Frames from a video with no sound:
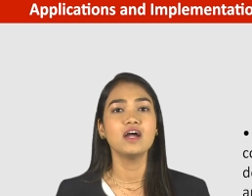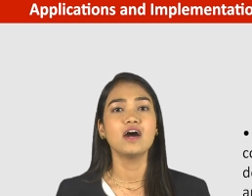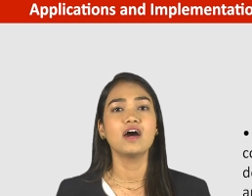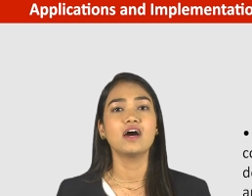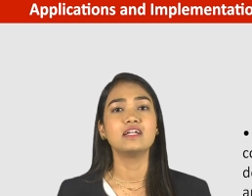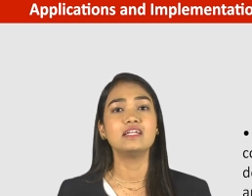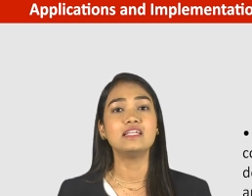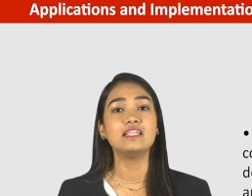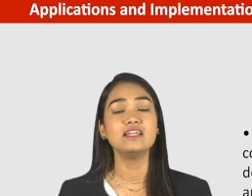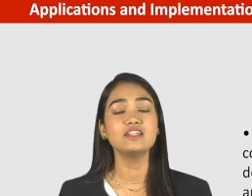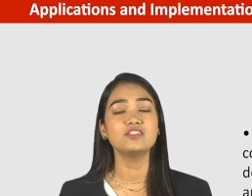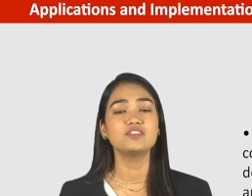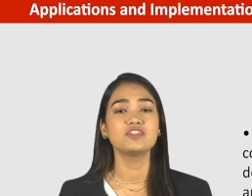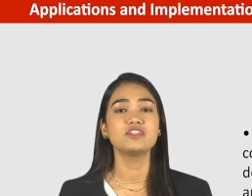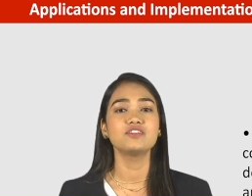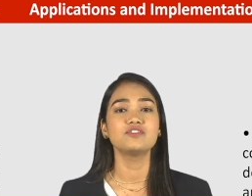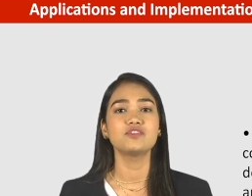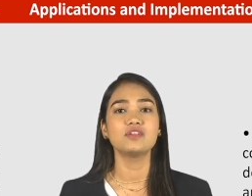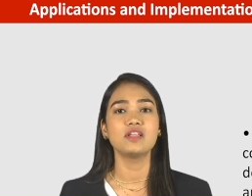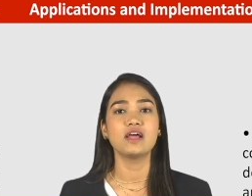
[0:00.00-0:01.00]
a
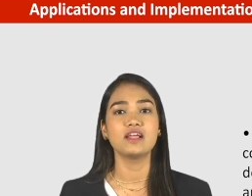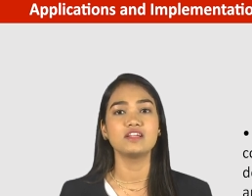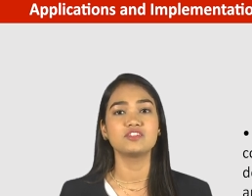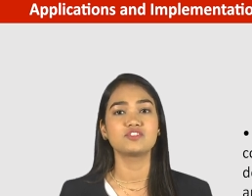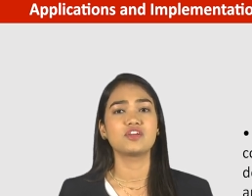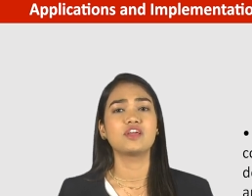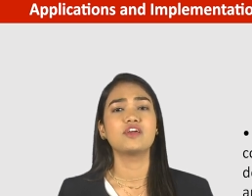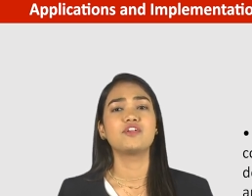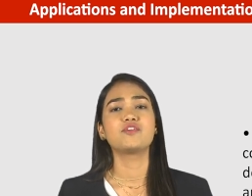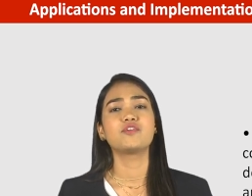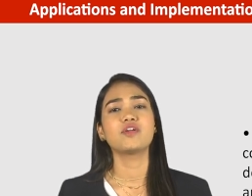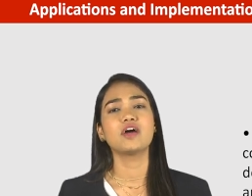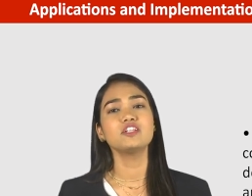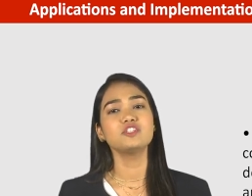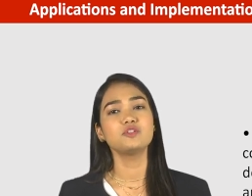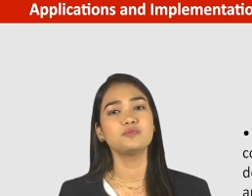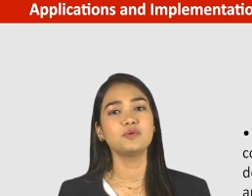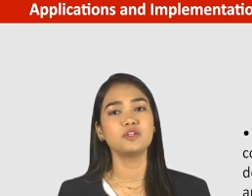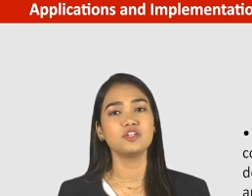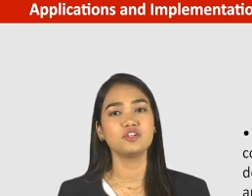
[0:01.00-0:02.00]
decentralized,
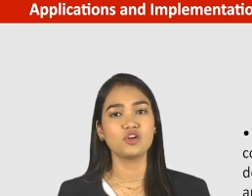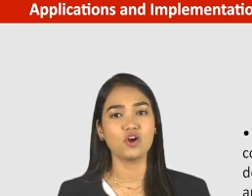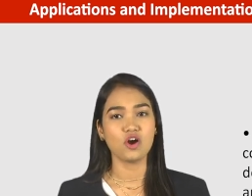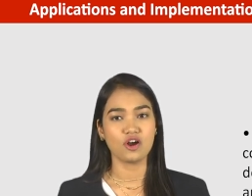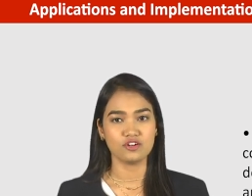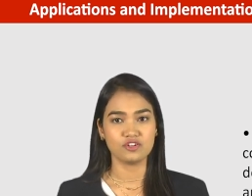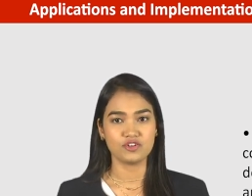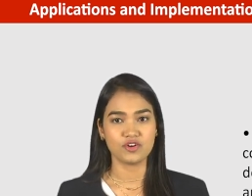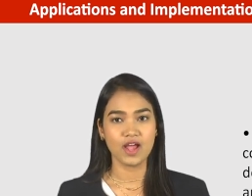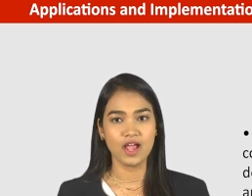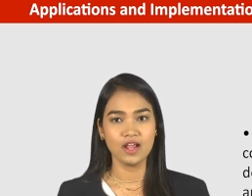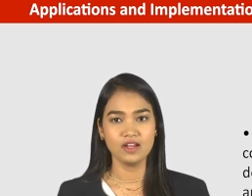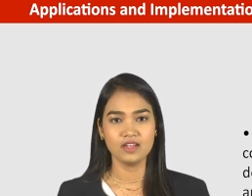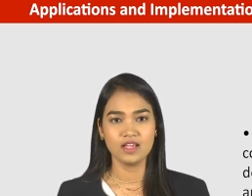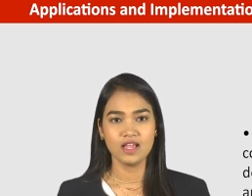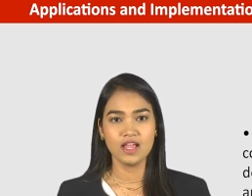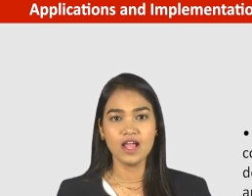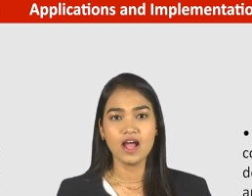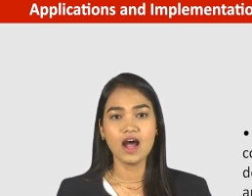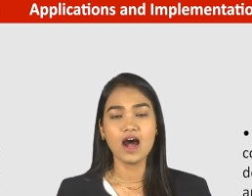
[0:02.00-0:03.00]
transparent contract,
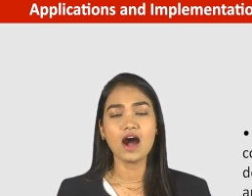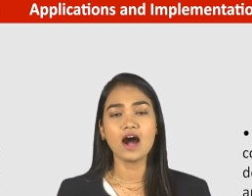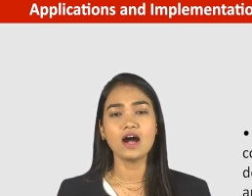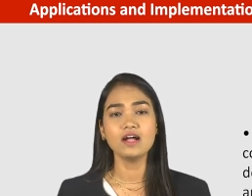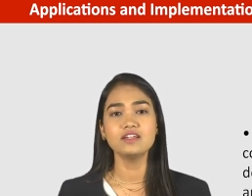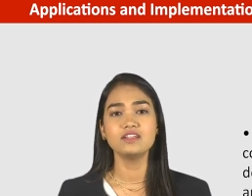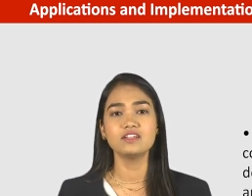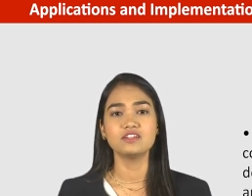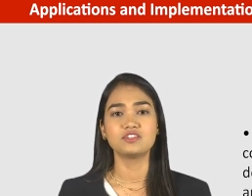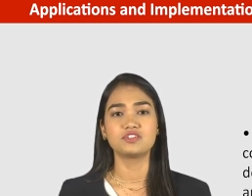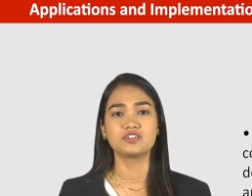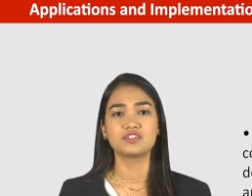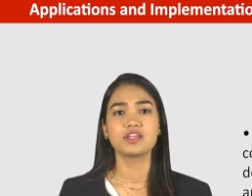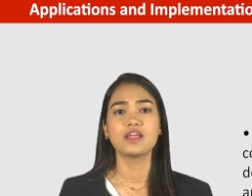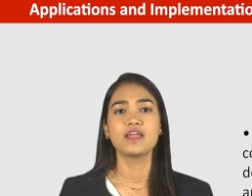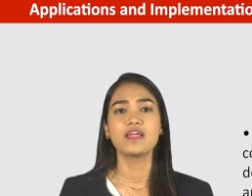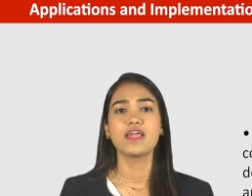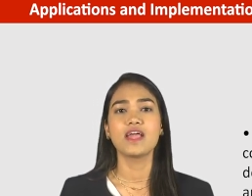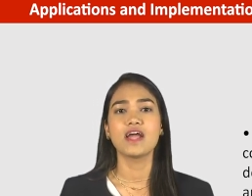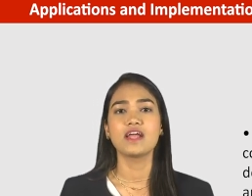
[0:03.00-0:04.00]
artists
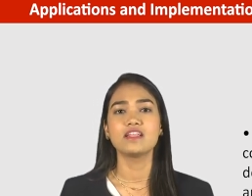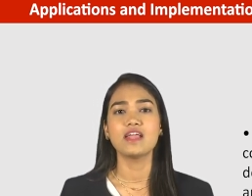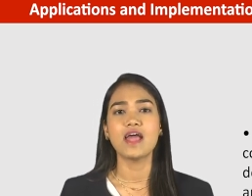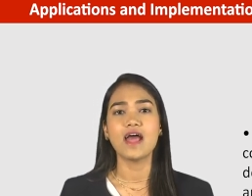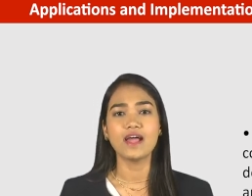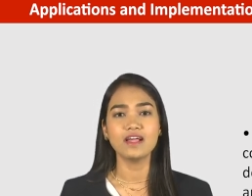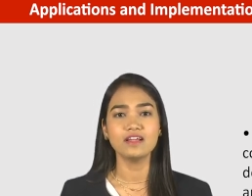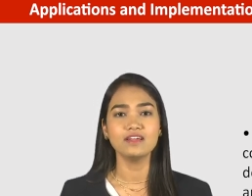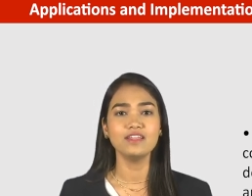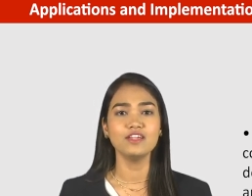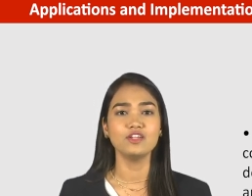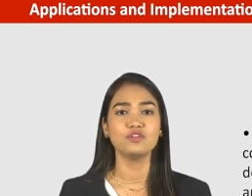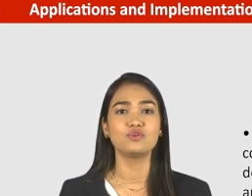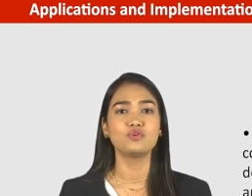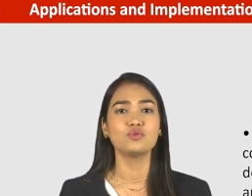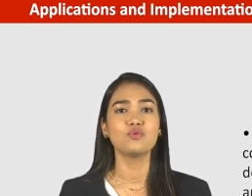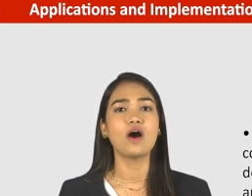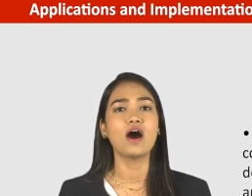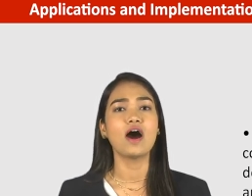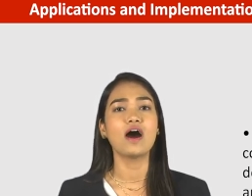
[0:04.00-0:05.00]
can agree
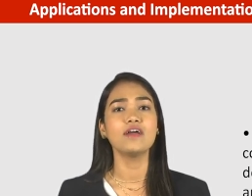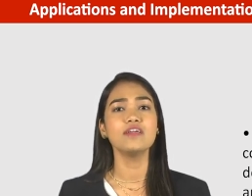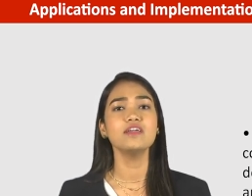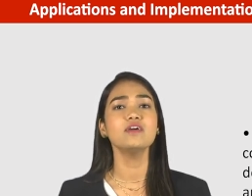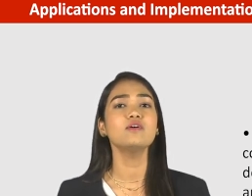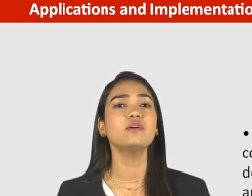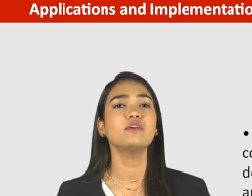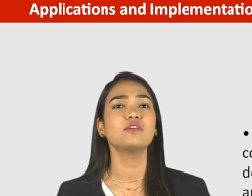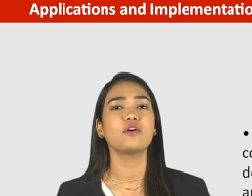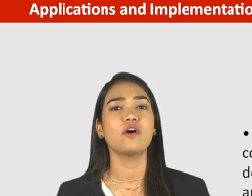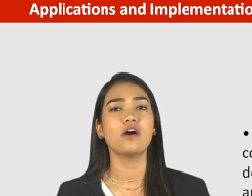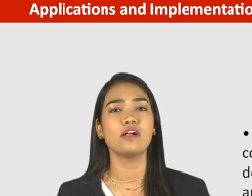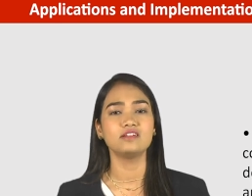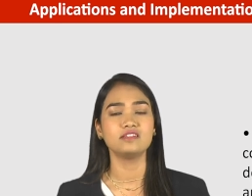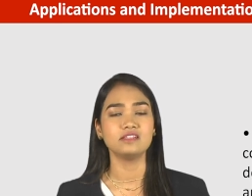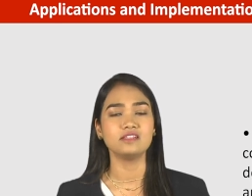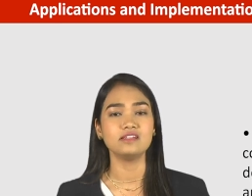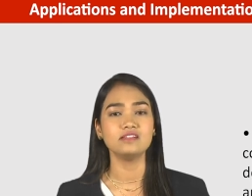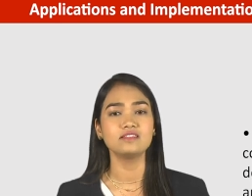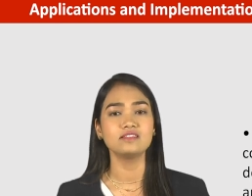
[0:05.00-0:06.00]
to higher
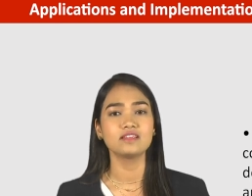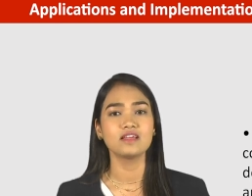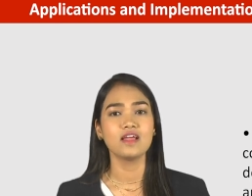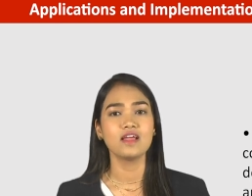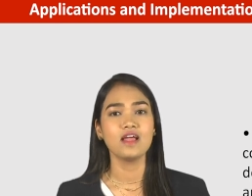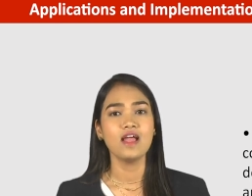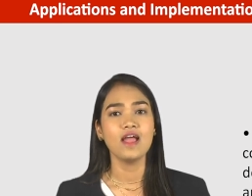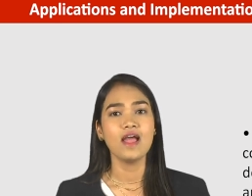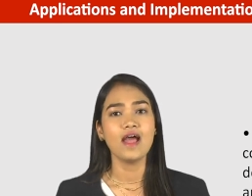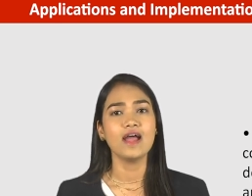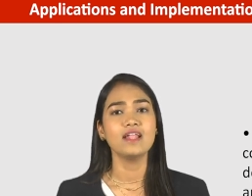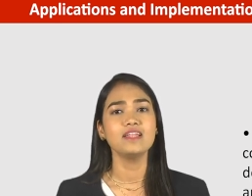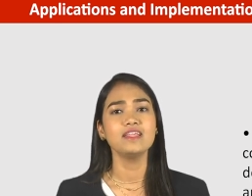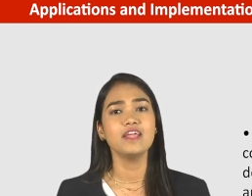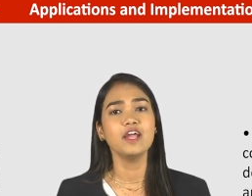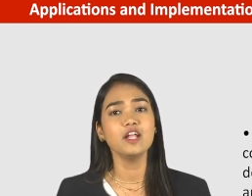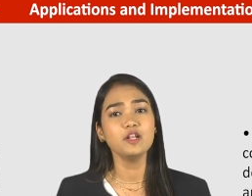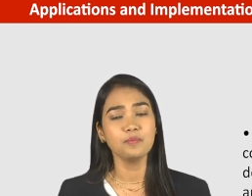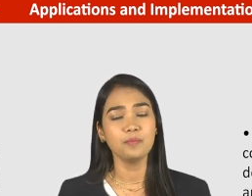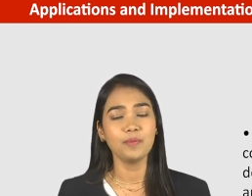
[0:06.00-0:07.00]
royalties and
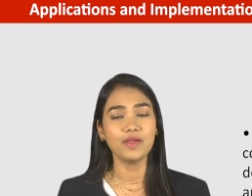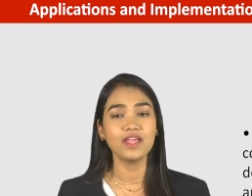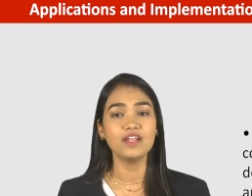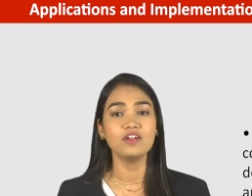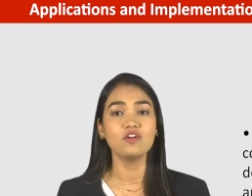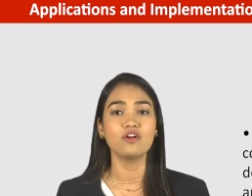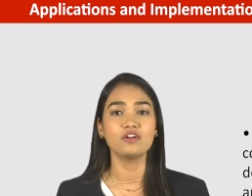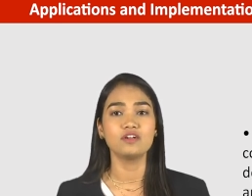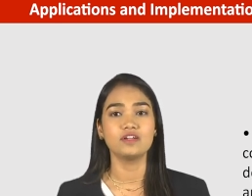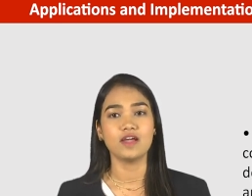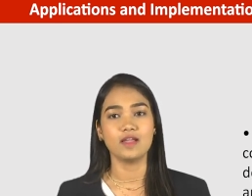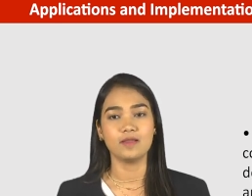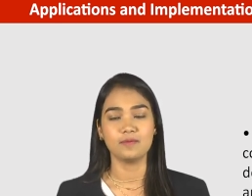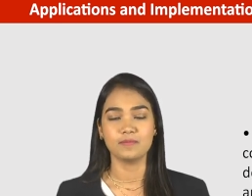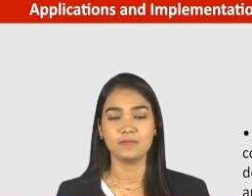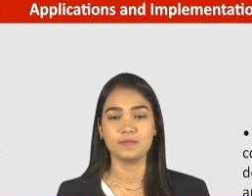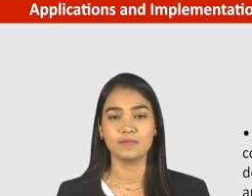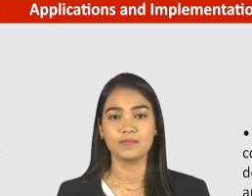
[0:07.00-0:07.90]
get paid on time.